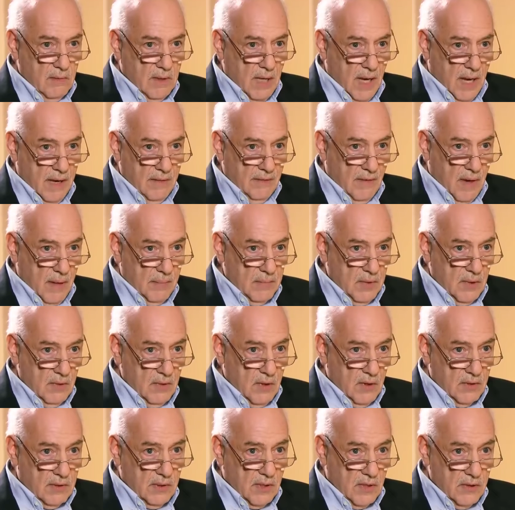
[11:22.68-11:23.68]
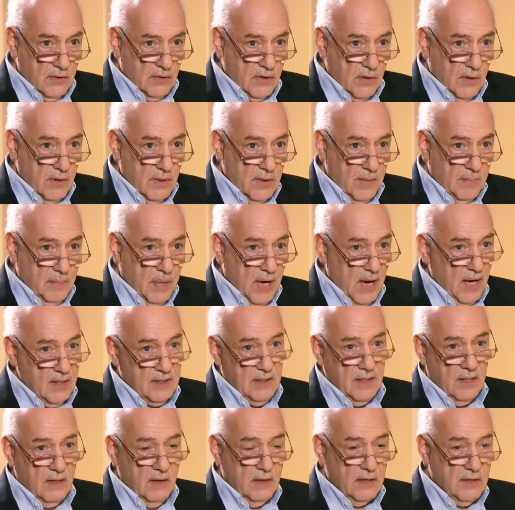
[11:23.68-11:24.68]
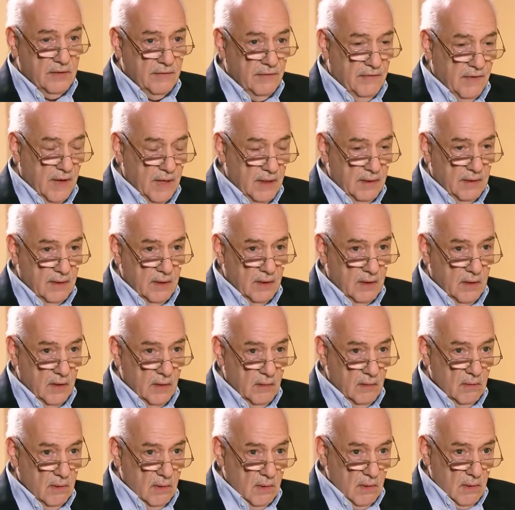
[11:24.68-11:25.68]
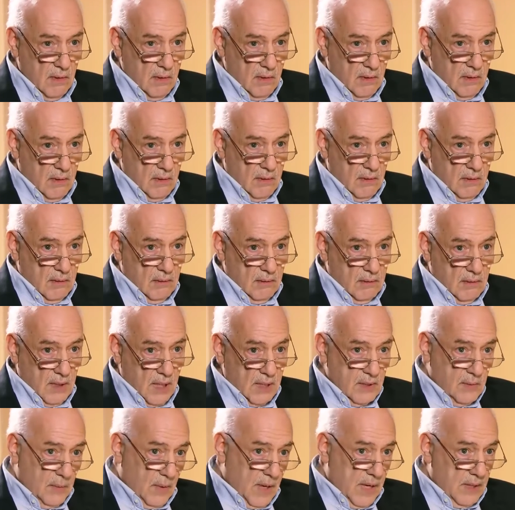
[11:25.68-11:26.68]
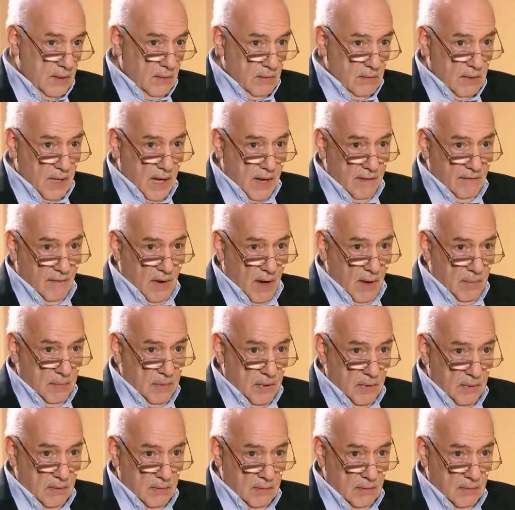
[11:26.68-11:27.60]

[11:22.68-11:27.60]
gave up. You lost control, and the party lost faith in you. That's why you gave up.